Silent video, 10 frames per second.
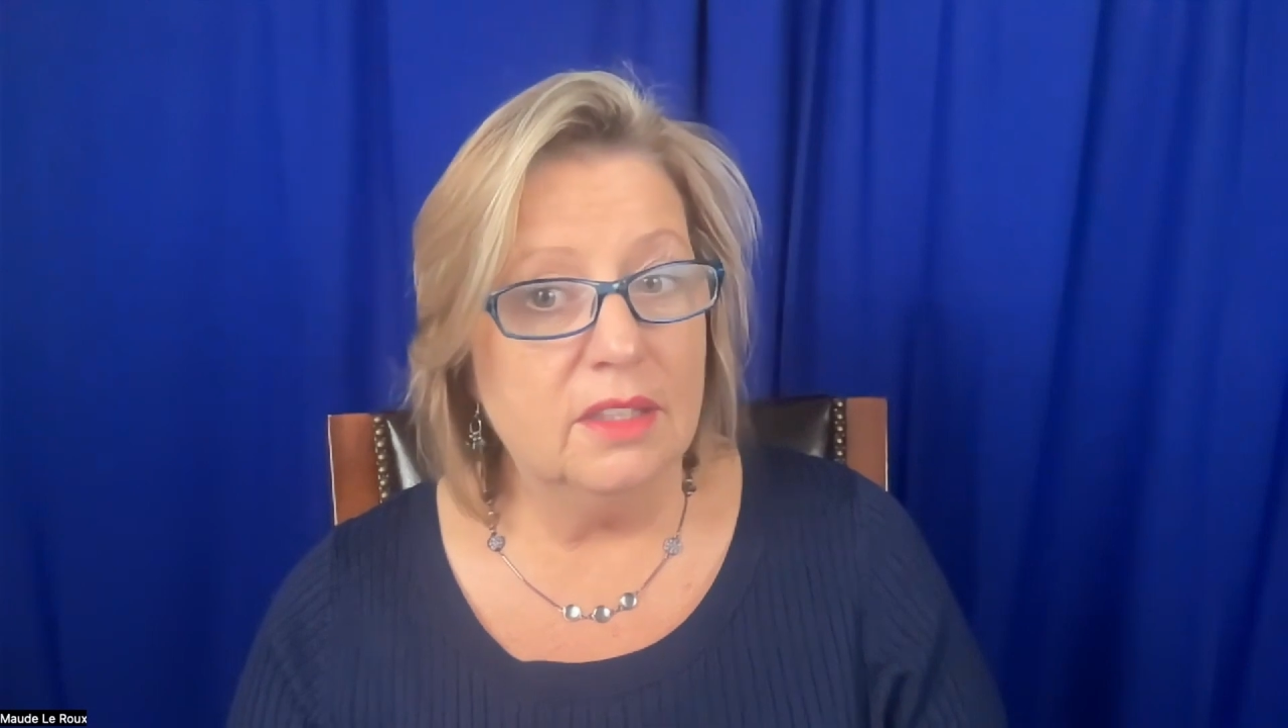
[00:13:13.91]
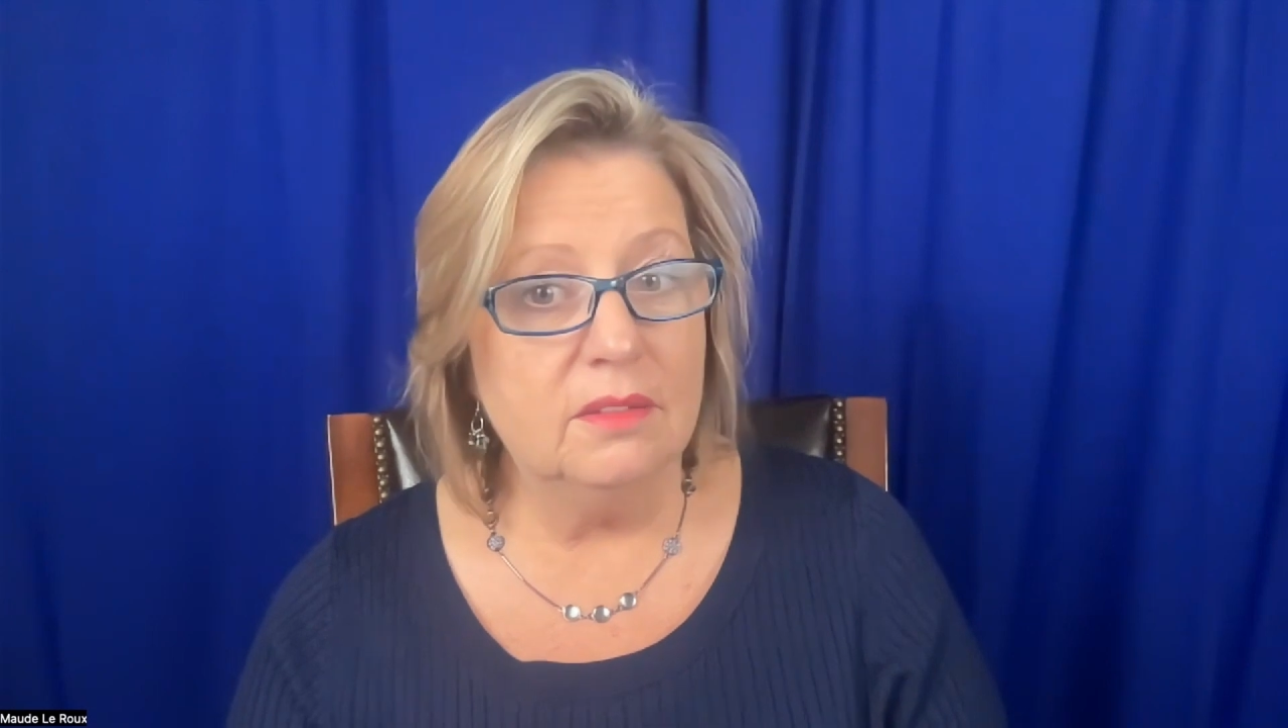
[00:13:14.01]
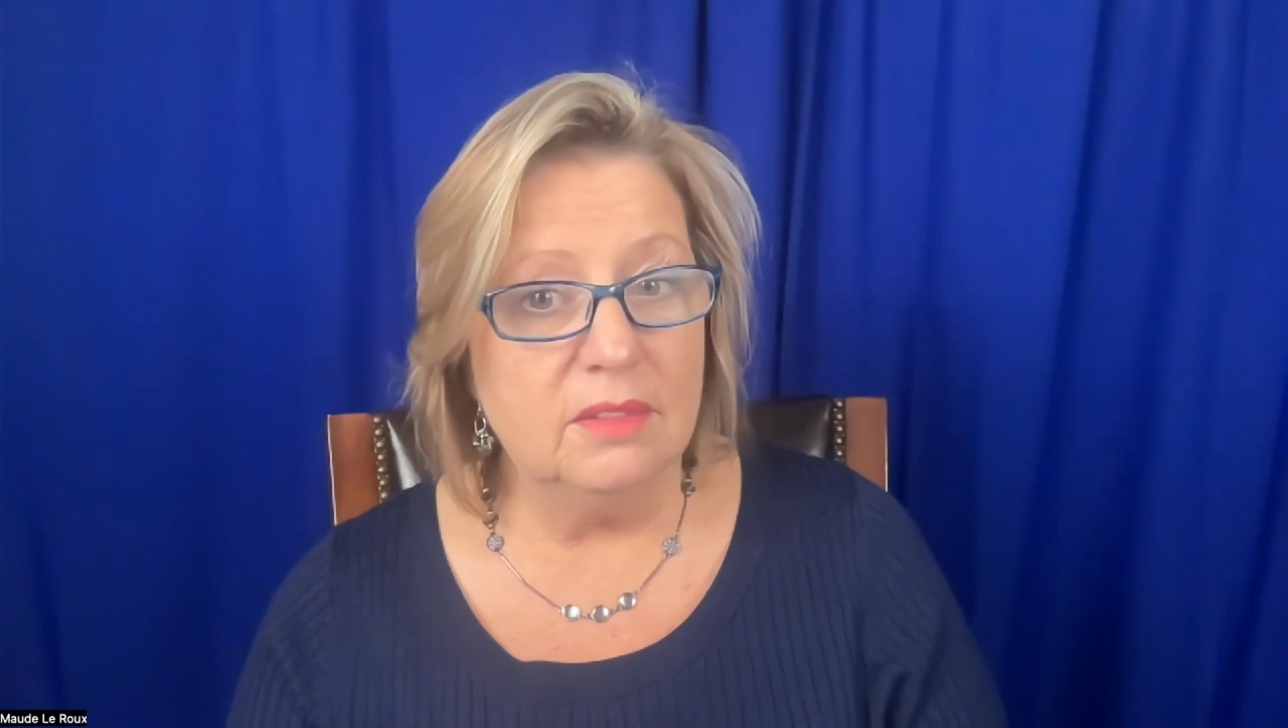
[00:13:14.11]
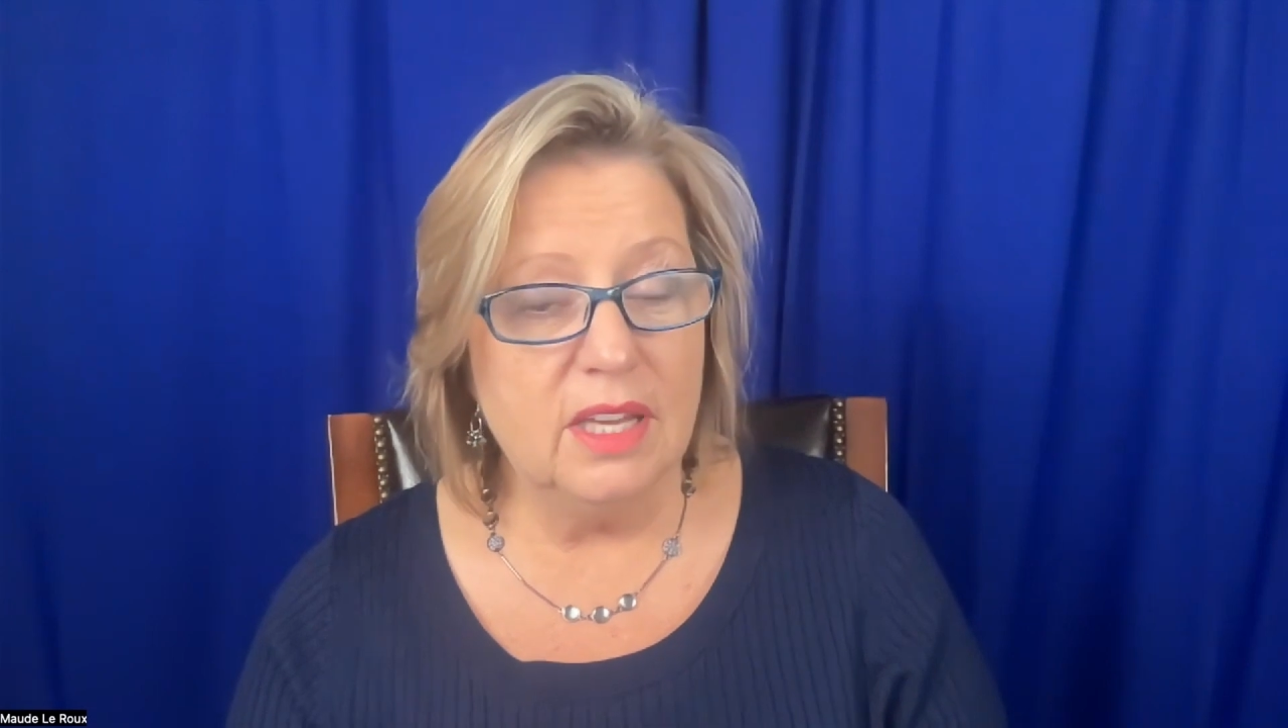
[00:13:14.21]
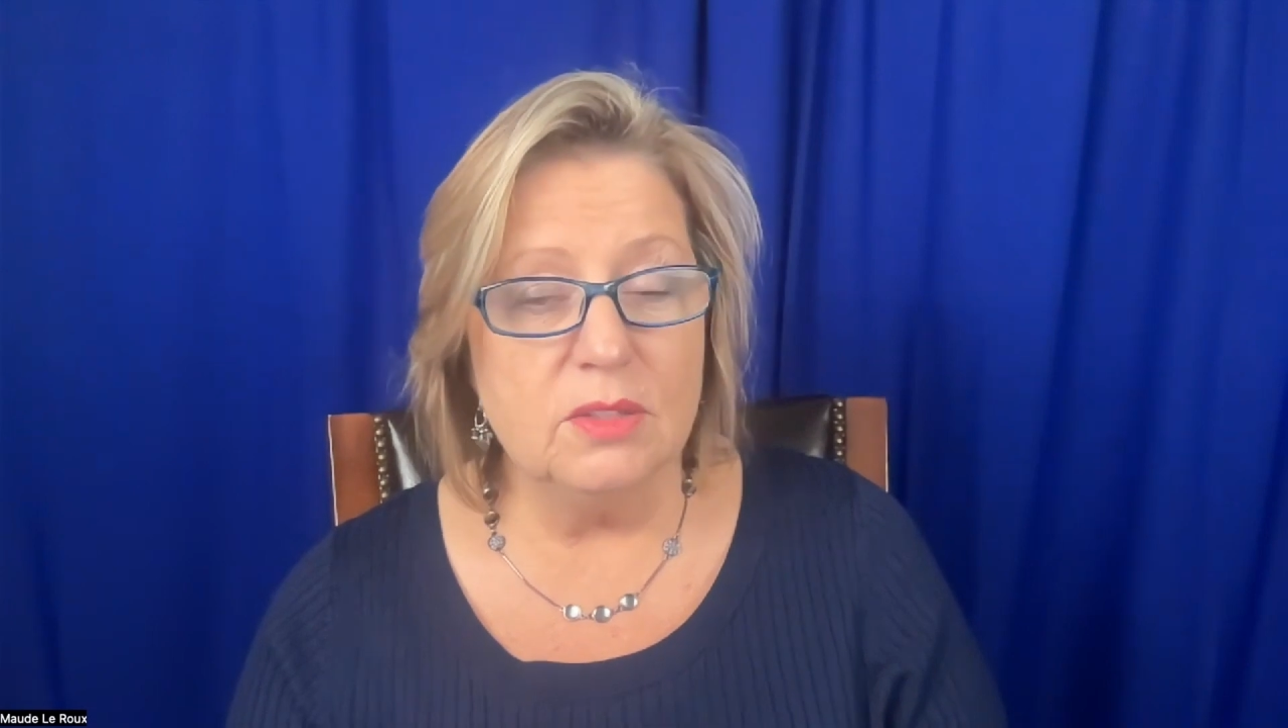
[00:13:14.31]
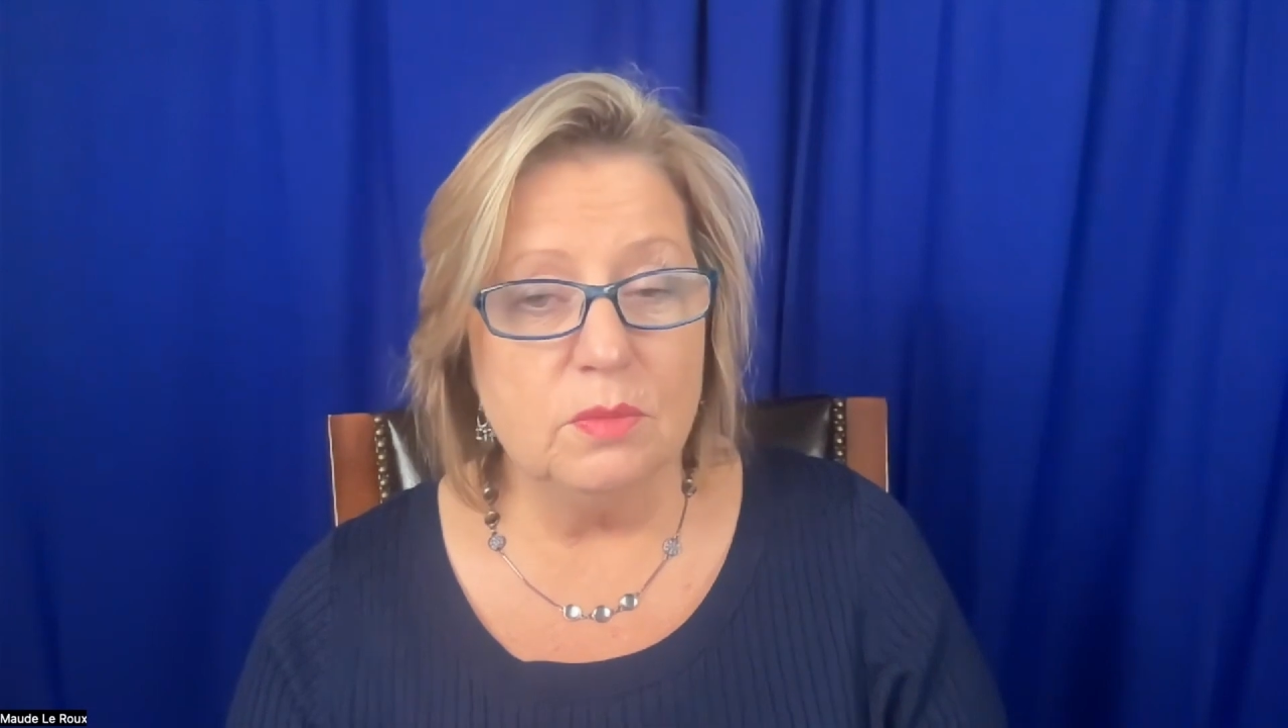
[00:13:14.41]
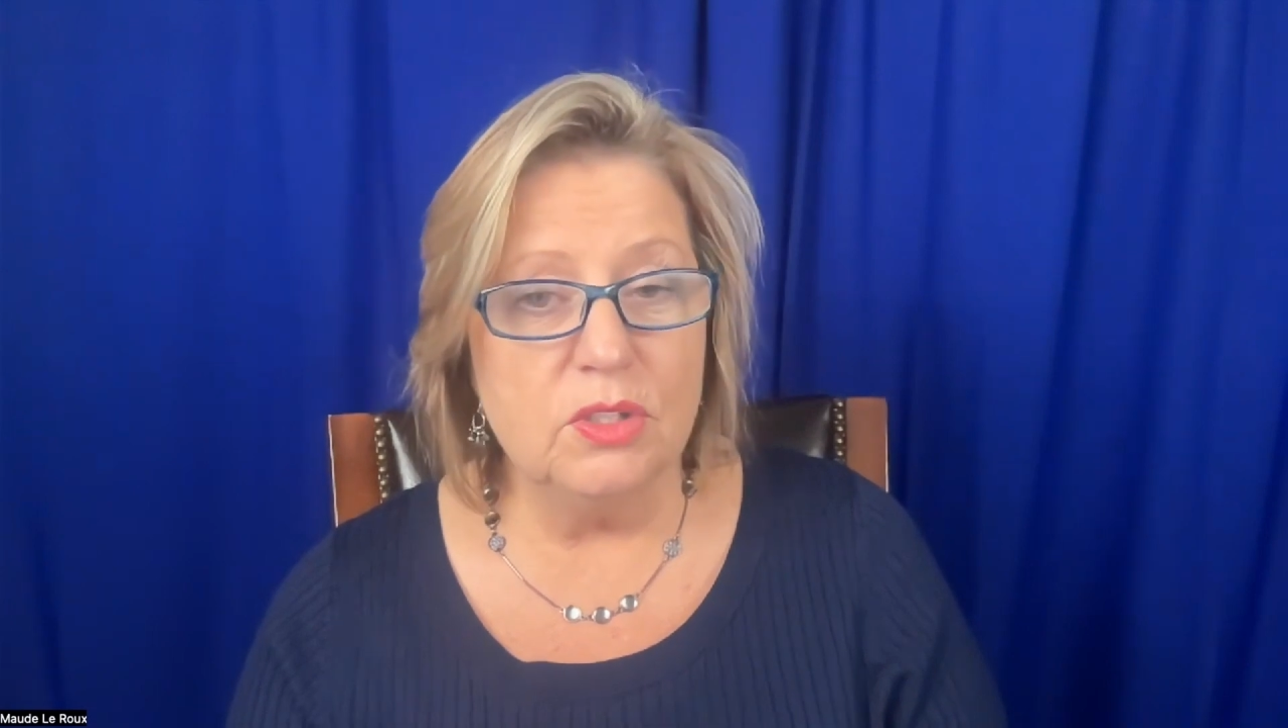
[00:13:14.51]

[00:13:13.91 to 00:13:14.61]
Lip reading: and yes,